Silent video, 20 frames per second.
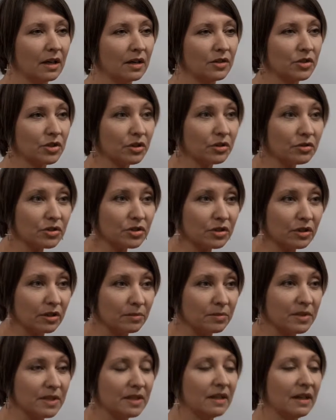church
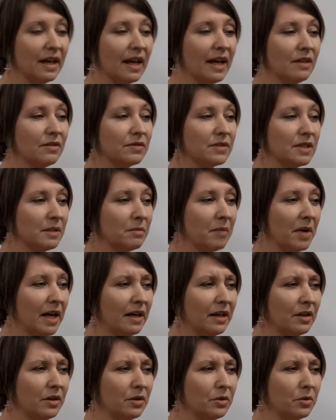terms today,
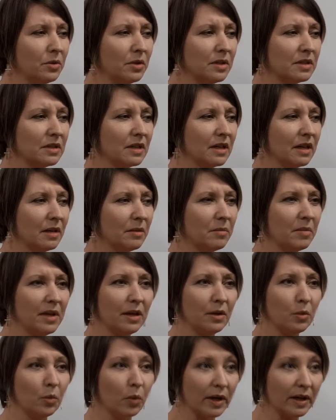somebody who is going to
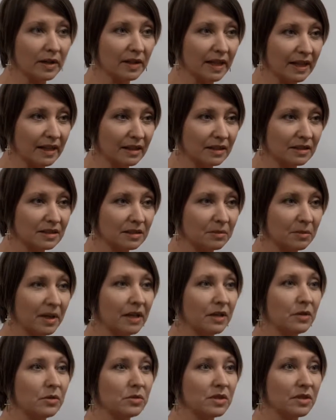be willing,
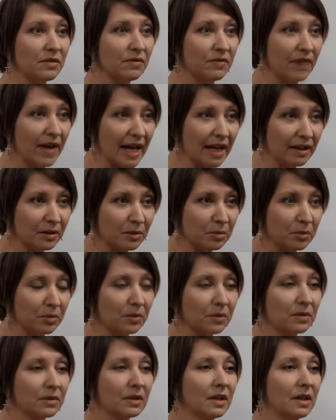somebody who's
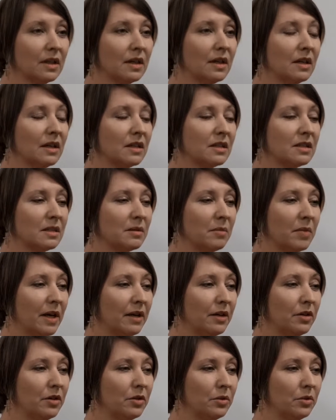available,
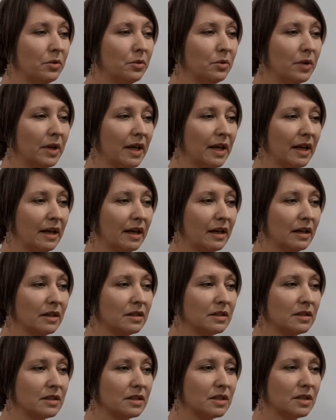somebody who
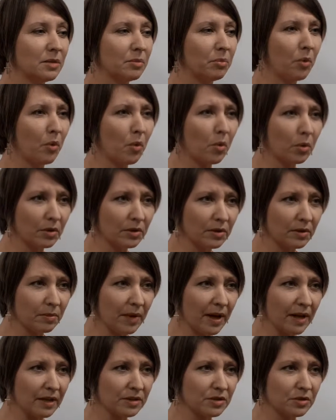can support the
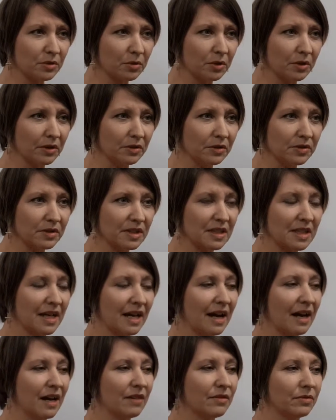pastoral
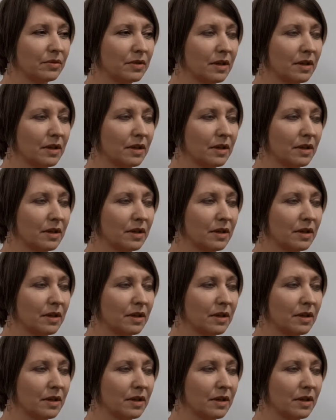staff